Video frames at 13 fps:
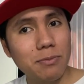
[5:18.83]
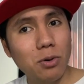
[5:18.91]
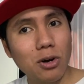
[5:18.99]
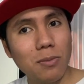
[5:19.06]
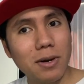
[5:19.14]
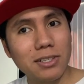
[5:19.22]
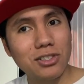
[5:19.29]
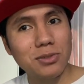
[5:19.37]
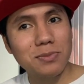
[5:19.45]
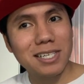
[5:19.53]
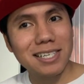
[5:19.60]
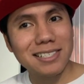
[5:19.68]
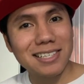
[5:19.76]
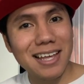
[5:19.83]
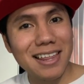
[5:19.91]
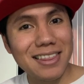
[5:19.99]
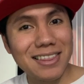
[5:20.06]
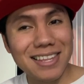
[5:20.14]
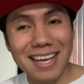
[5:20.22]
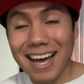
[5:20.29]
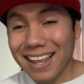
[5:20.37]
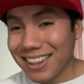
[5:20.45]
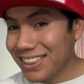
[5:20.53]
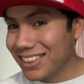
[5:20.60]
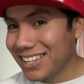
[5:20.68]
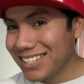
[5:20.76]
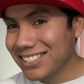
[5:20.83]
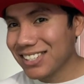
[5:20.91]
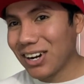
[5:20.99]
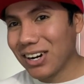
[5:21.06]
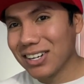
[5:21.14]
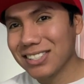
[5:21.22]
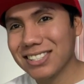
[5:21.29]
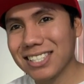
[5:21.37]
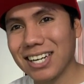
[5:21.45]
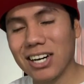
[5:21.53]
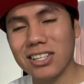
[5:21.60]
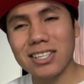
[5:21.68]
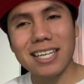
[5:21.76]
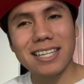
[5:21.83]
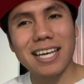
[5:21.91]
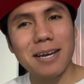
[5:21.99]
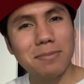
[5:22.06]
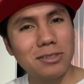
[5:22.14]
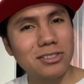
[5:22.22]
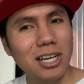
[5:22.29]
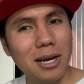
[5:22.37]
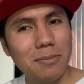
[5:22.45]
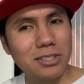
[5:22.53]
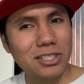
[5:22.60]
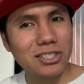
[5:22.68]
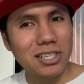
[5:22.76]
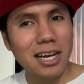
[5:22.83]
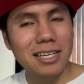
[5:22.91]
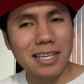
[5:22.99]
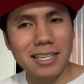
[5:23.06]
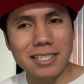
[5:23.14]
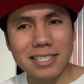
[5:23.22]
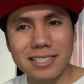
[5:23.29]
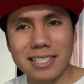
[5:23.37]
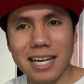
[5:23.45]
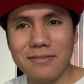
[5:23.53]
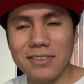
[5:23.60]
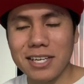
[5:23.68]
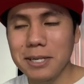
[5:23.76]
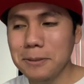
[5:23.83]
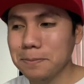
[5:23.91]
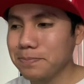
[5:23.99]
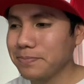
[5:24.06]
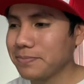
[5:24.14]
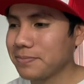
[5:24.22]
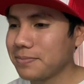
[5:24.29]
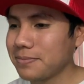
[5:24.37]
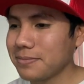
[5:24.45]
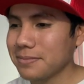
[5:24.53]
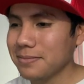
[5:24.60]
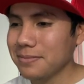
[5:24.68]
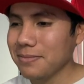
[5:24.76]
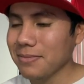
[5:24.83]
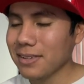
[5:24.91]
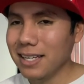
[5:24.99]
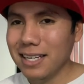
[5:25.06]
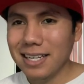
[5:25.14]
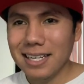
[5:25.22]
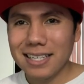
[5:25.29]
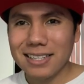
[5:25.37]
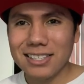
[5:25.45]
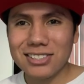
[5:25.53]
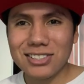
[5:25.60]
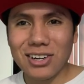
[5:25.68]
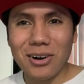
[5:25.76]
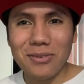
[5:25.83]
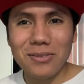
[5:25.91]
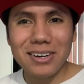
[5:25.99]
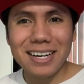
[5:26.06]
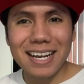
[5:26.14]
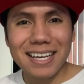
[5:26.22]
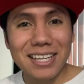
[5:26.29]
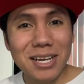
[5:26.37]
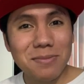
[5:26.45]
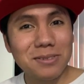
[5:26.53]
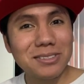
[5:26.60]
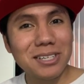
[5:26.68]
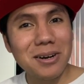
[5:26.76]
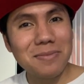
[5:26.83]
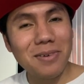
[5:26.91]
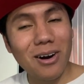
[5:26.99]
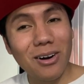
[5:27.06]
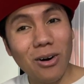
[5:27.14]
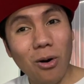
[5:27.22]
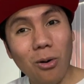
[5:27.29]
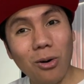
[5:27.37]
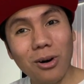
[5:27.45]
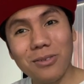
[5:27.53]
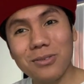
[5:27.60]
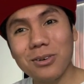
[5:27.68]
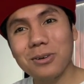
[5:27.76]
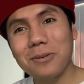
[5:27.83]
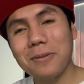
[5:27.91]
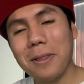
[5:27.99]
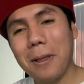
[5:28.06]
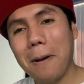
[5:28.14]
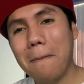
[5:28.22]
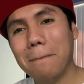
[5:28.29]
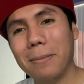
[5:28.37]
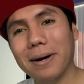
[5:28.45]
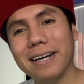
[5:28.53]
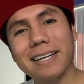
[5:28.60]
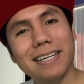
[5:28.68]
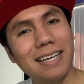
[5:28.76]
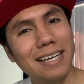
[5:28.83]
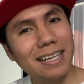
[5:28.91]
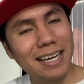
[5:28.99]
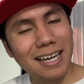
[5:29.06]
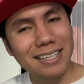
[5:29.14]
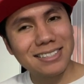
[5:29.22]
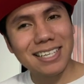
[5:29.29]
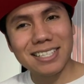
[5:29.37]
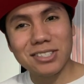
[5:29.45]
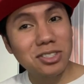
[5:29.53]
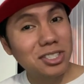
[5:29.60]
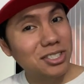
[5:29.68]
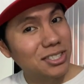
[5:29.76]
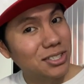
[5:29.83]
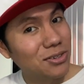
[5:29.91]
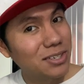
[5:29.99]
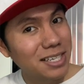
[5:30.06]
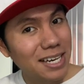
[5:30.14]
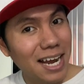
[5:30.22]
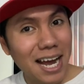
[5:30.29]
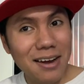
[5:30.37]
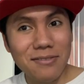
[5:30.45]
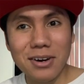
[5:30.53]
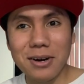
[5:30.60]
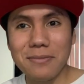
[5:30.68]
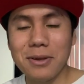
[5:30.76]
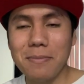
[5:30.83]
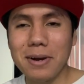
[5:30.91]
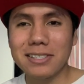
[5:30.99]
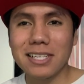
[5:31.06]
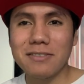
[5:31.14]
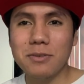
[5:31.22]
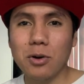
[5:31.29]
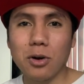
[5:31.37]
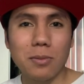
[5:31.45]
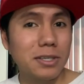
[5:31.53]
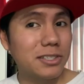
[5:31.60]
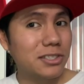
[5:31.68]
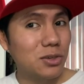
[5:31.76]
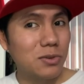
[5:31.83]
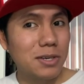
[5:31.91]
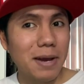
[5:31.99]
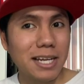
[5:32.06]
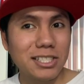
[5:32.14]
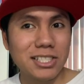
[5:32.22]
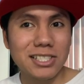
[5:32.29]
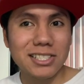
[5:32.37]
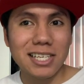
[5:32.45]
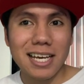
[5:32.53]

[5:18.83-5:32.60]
Pokemon too, because these are honestly, other than the Hitmontop, which is a decent IV, the Skarmory and the Hitmontop are horrible. But like I said, you don't need to have the best IV Pokemon to still win matches.